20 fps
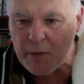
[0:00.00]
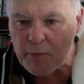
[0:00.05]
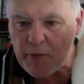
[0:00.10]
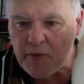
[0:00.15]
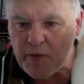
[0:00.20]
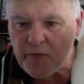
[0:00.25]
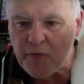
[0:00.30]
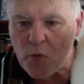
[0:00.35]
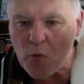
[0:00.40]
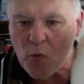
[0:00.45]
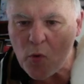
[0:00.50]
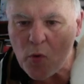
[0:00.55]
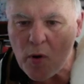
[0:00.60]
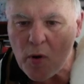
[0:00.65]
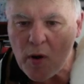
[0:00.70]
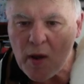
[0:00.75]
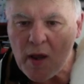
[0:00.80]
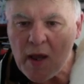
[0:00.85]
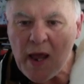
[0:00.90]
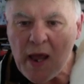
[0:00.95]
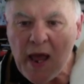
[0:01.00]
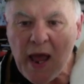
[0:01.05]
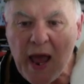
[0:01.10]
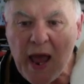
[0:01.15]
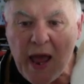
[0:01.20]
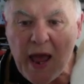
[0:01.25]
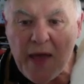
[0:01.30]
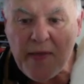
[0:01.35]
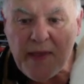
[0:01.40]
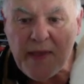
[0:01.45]
before.
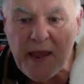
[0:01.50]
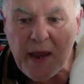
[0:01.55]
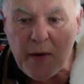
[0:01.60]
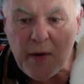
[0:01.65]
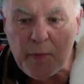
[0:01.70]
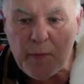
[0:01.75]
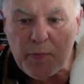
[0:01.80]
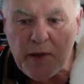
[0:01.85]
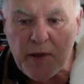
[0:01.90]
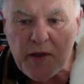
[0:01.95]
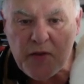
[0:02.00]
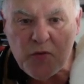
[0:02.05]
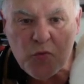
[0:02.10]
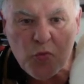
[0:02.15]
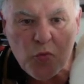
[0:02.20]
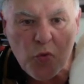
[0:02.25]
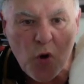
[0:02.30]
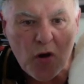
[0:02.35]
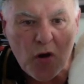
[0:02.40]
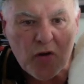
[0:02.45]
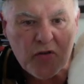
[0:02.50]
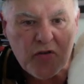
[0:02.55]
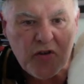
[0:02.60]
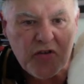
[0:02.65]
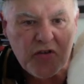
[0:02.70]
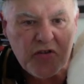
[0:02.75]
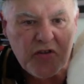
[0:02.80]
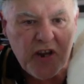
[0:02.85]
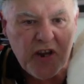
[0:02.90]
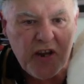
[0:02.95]
And now he plays rook to
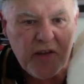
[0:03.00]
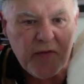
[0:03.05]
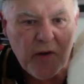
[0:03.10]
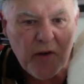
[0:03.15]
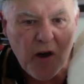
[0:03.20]
d.